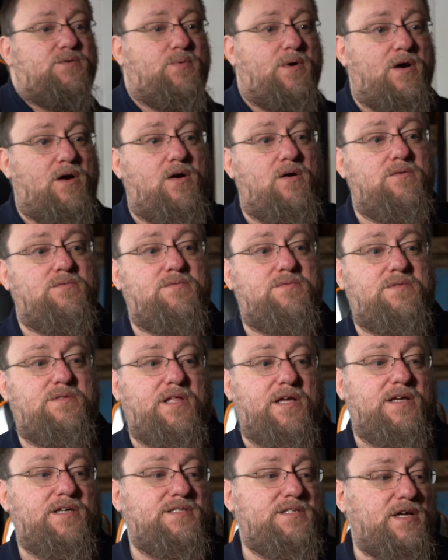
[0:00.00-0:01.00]
where
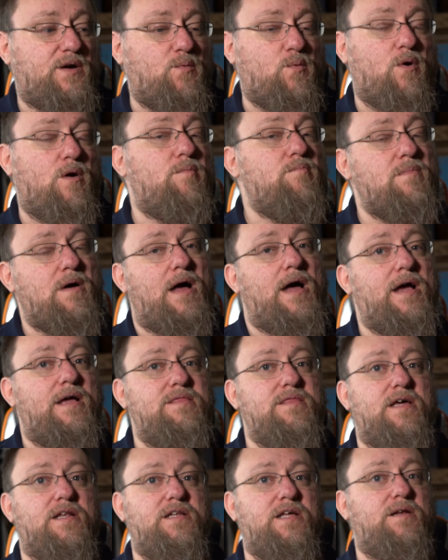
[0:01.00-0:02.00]
things that weren't
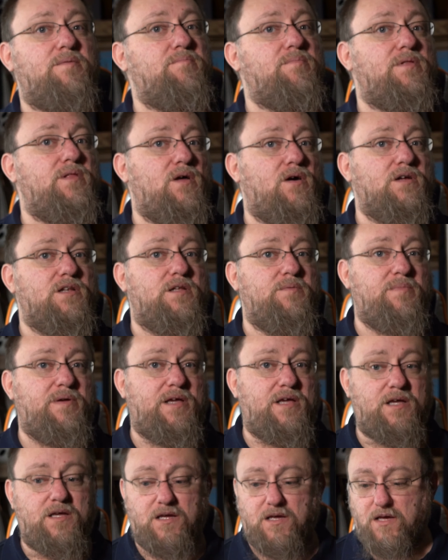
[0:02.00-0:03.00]
mine, that didn't belong to
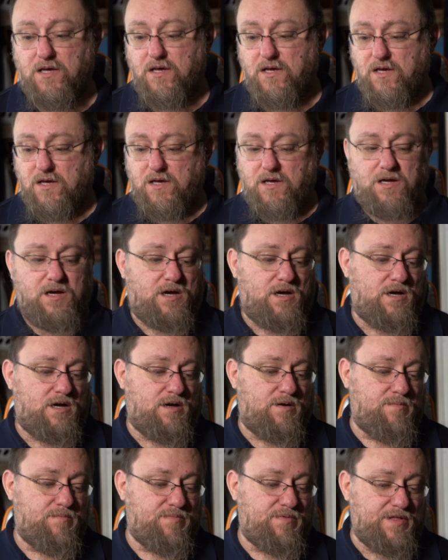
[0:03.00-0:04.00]
me,
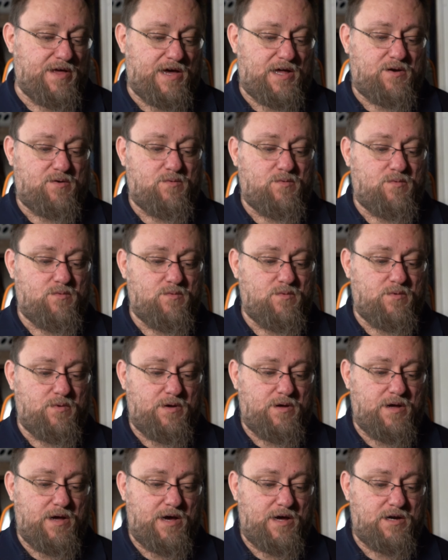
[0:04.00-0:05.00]
that
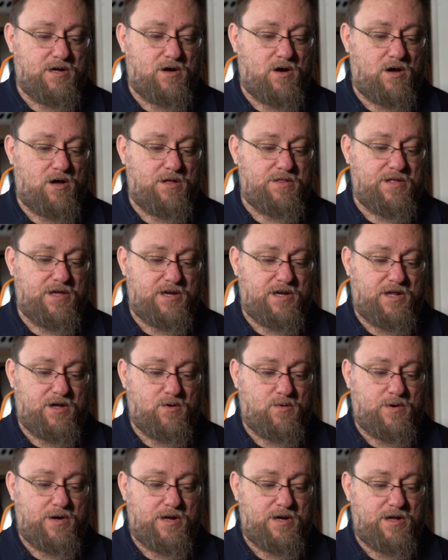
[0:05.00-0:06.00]
had caught, that, you
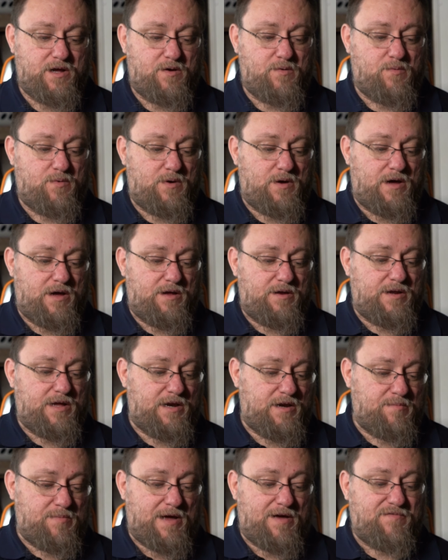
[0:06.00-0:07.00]
know, I'd
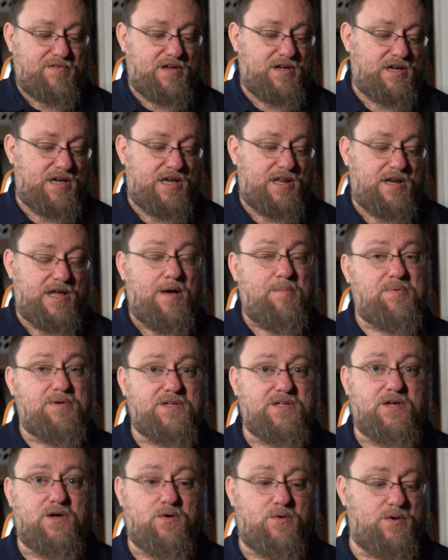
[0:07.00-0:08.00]
ended up having an
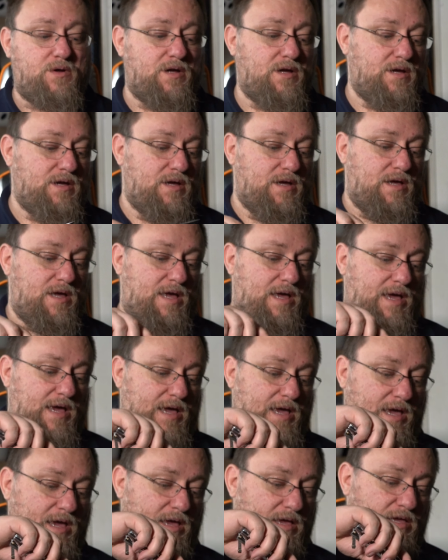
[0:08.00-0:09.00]
episode,
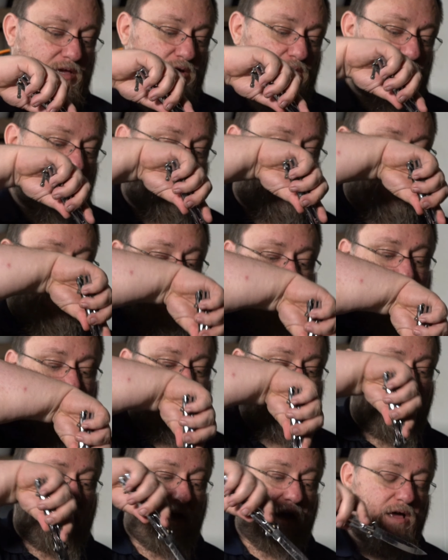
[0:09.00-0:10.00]
you know,
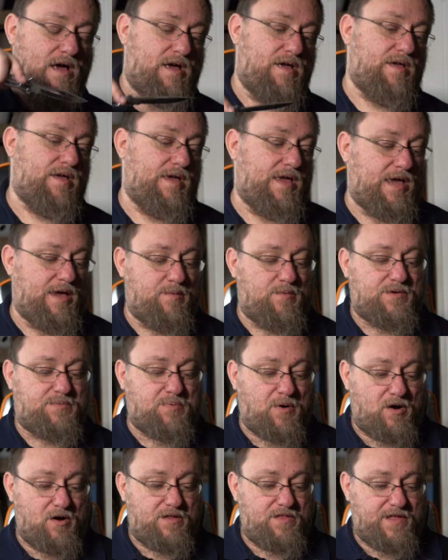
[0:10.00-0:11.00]
and it was
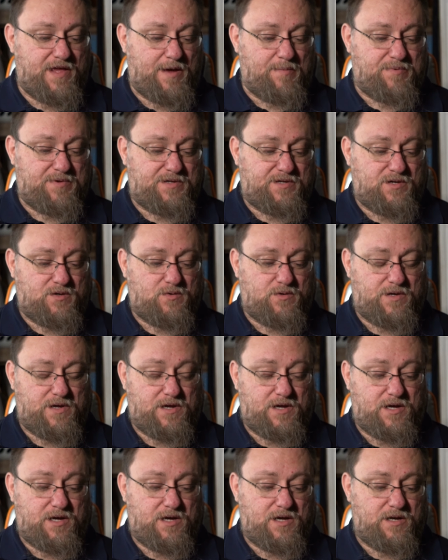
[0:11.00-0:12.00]
part of the episode,
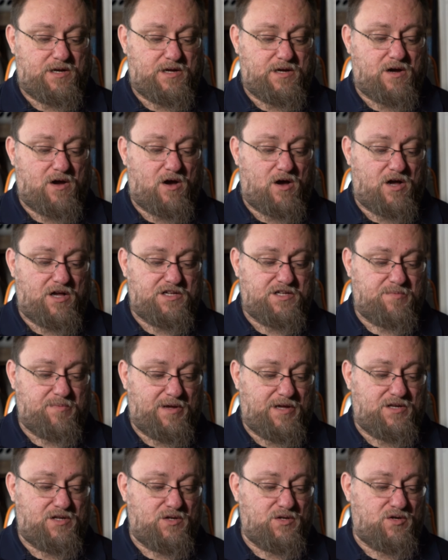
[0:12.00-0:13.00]
and it caused
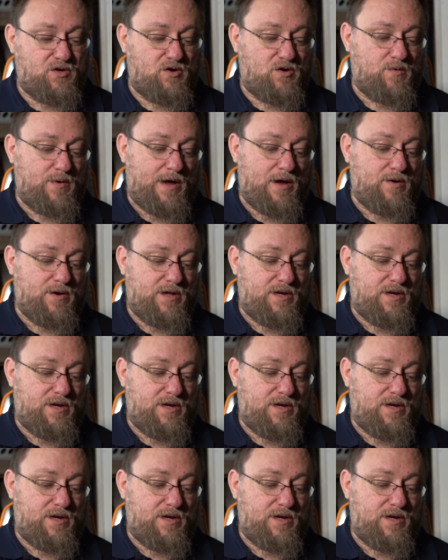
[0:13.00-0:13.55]
me to turn around